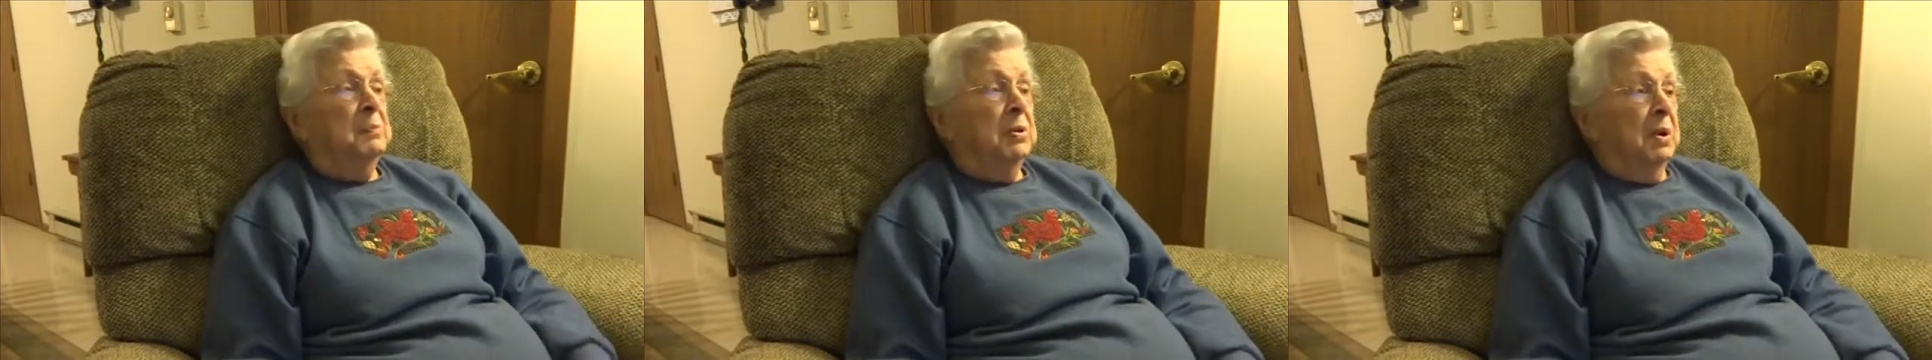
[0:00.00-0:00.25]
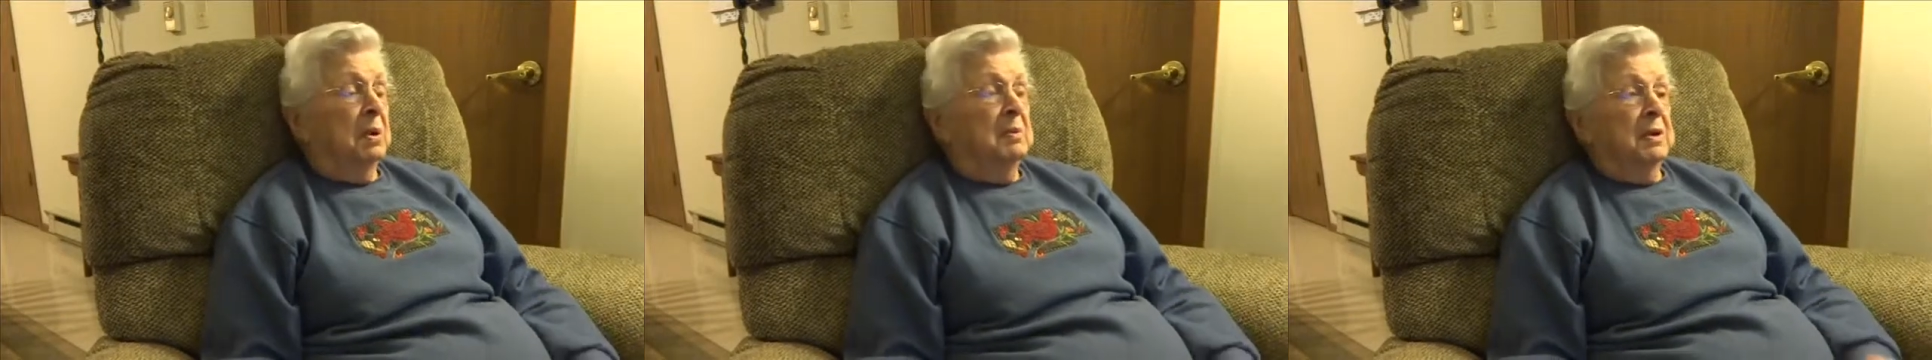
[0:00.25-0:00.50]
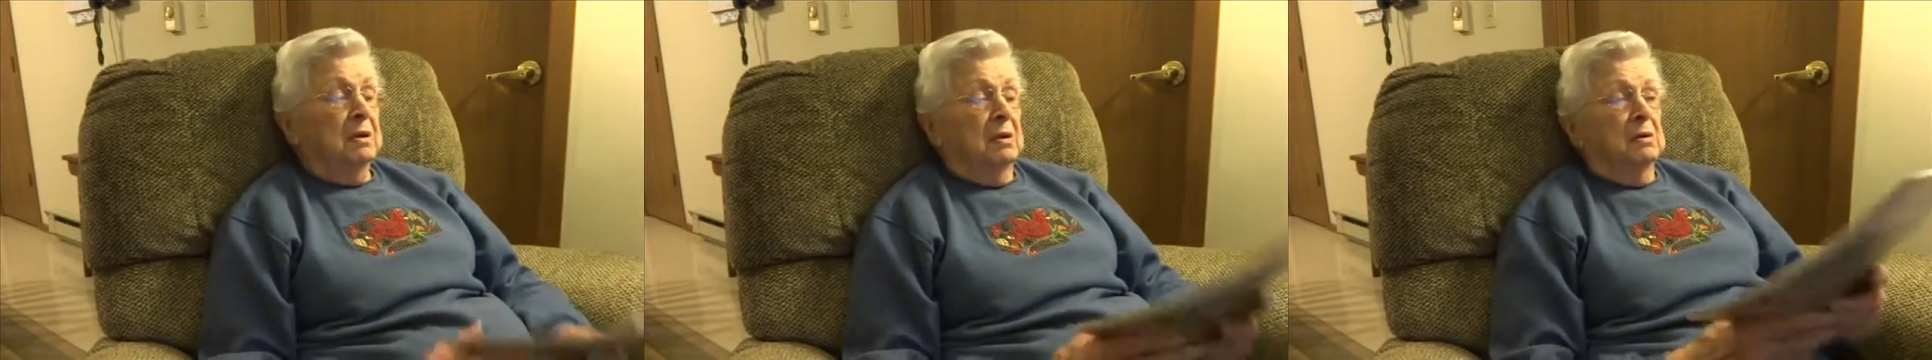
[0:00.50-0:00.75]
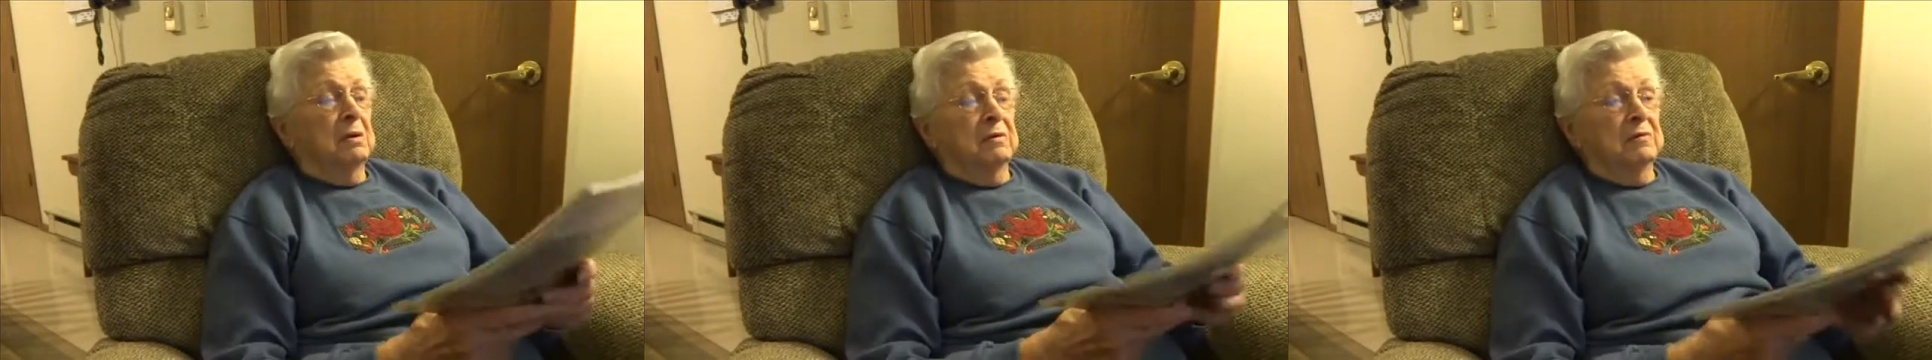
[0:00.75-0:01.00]
probably
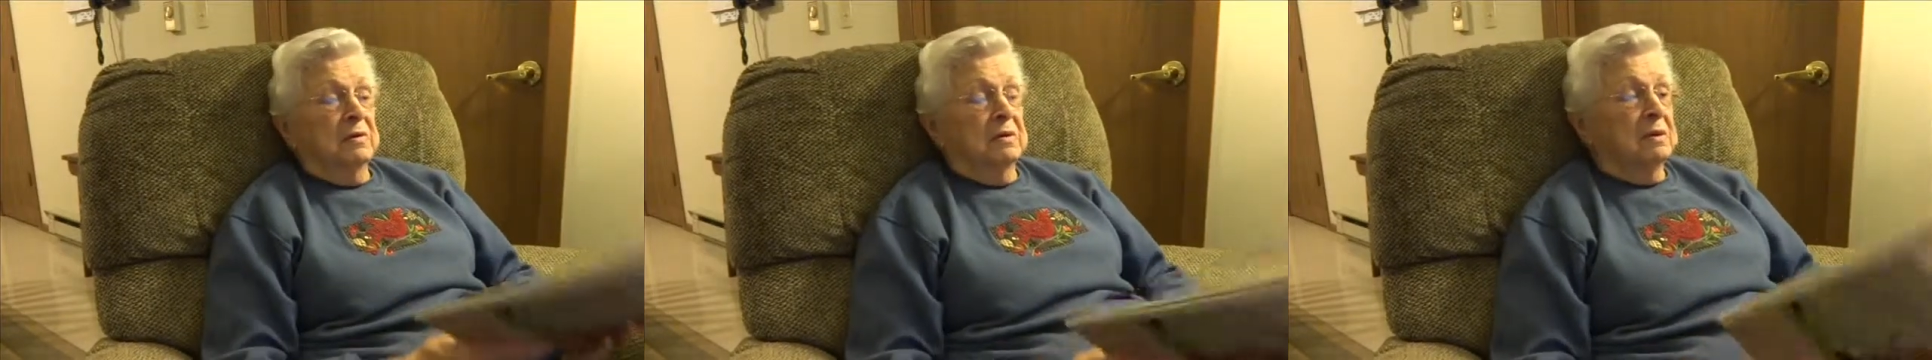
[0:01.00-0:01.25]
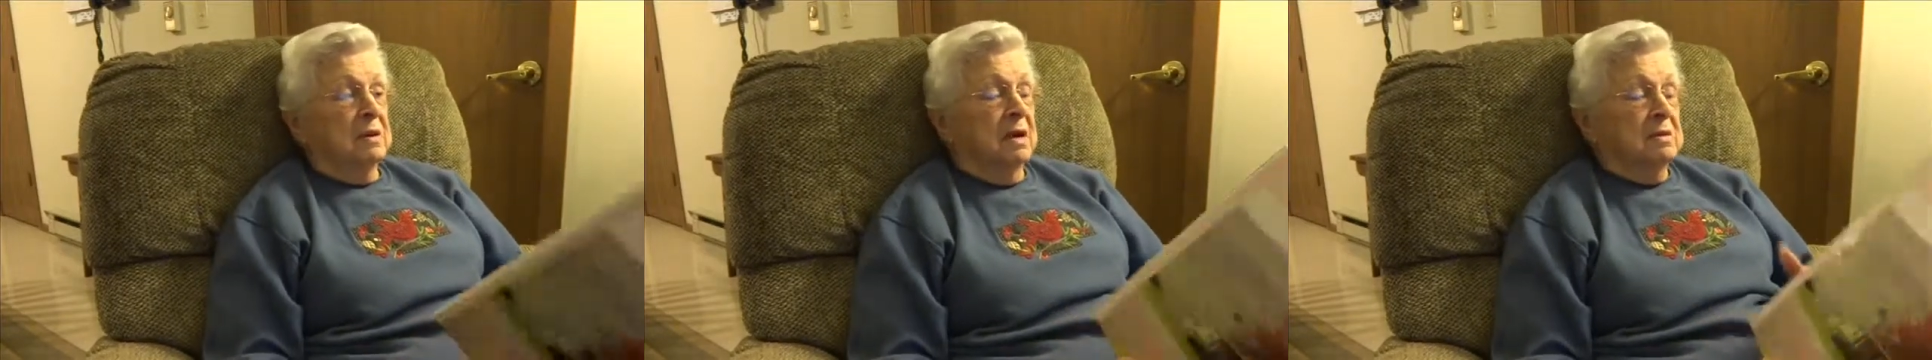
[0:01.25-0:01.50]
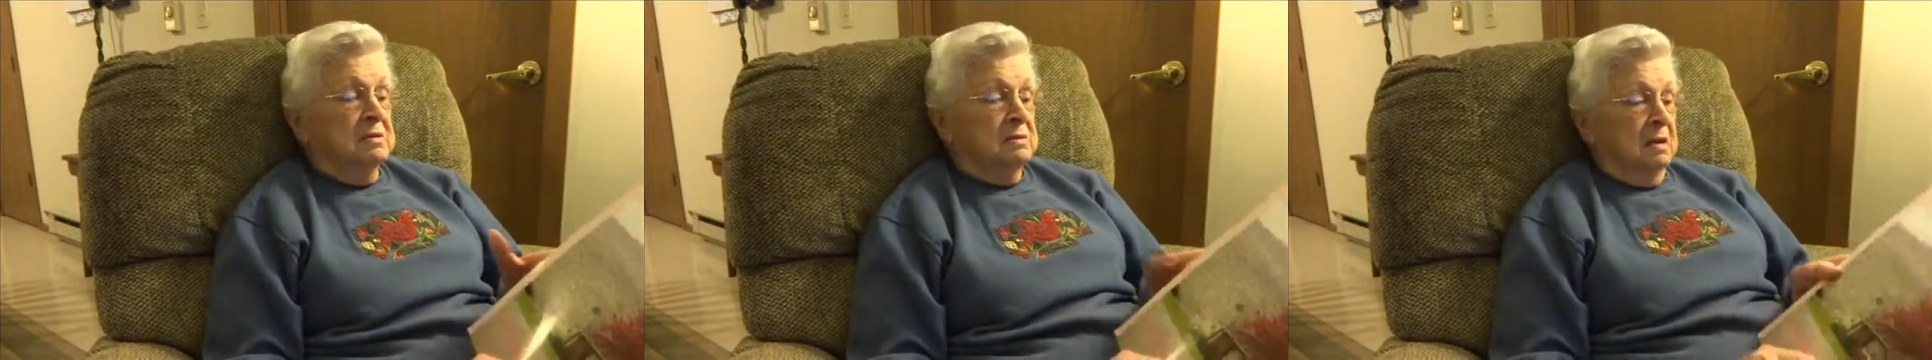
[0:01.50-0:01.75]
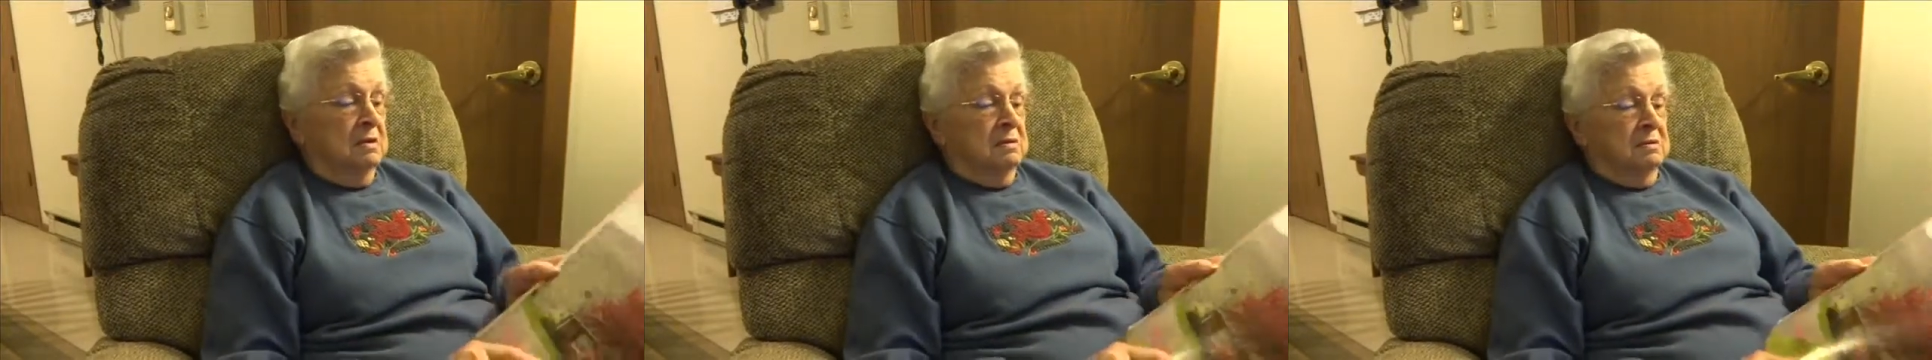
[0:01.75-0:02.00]
all over the United
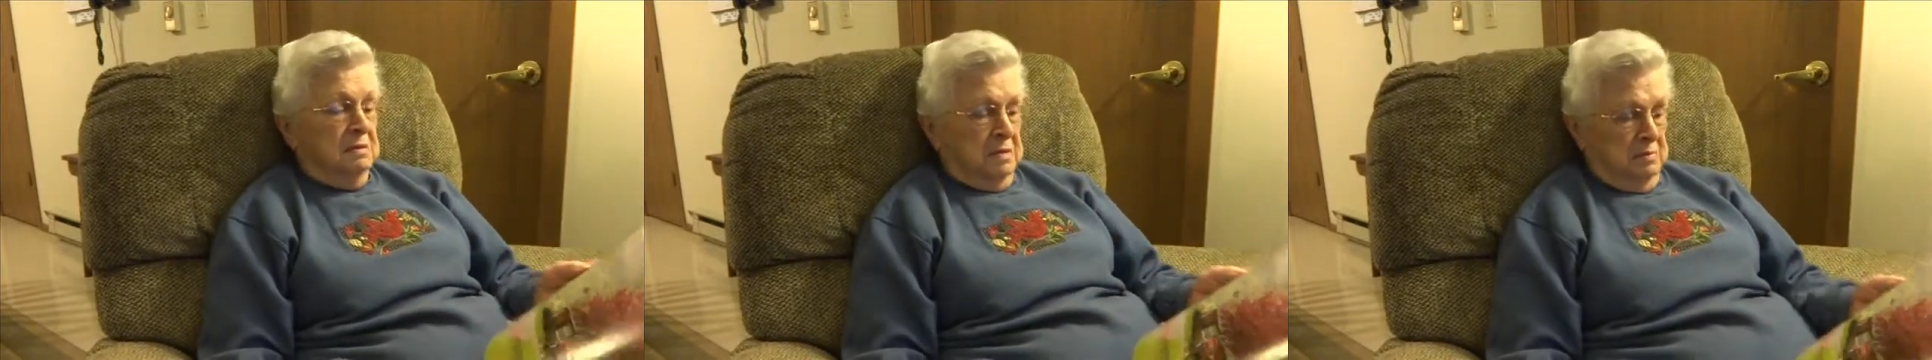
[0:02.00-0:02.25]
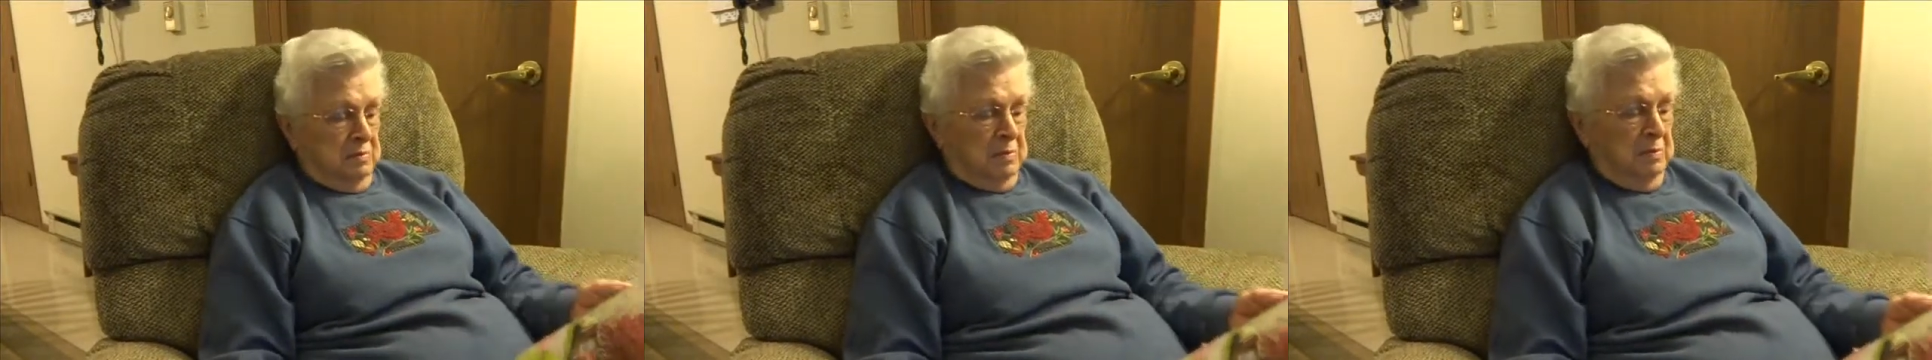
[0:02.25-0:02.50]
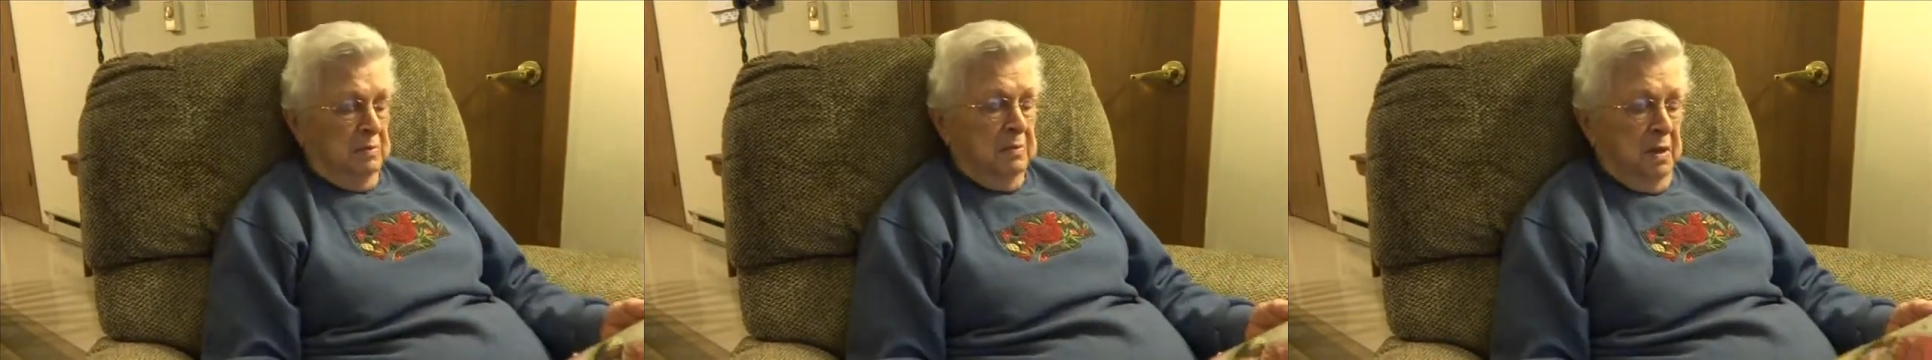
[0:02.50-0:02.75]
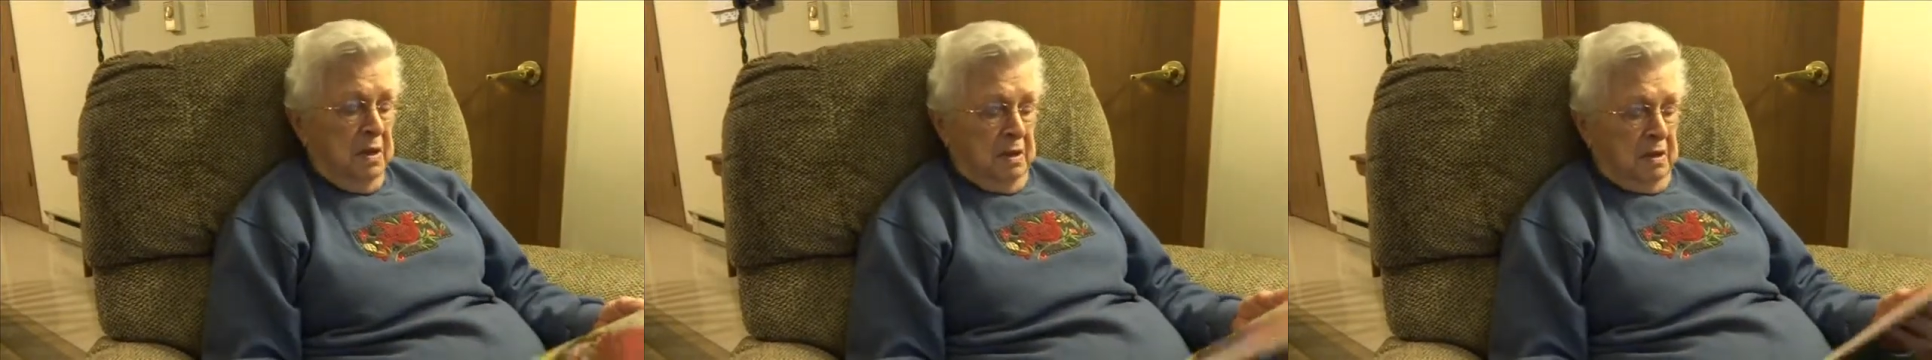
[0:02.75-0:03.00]
States
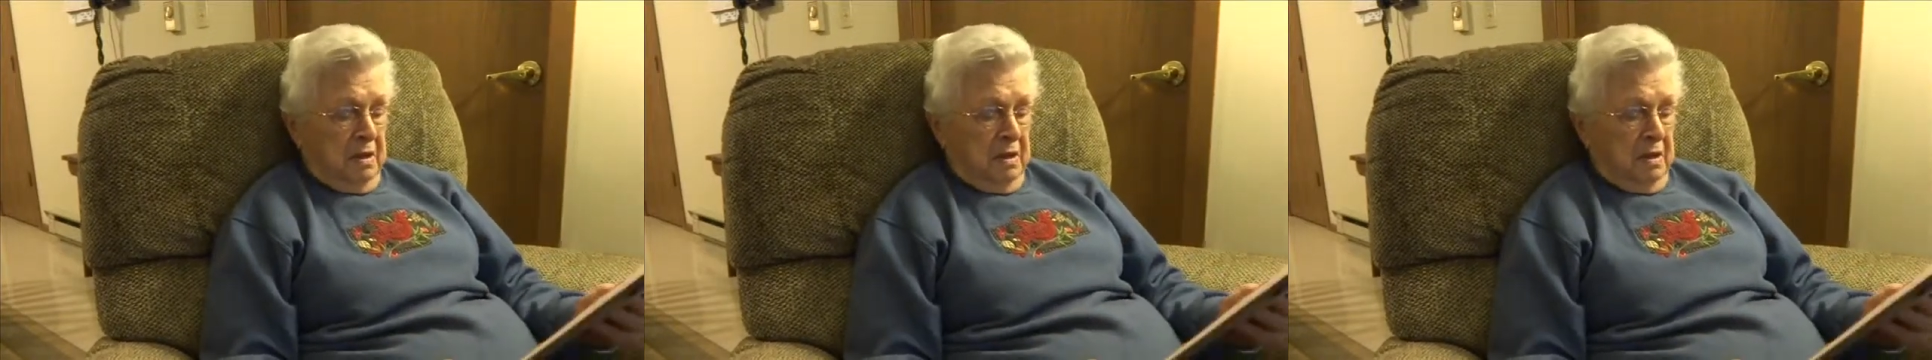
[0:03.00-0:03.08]
and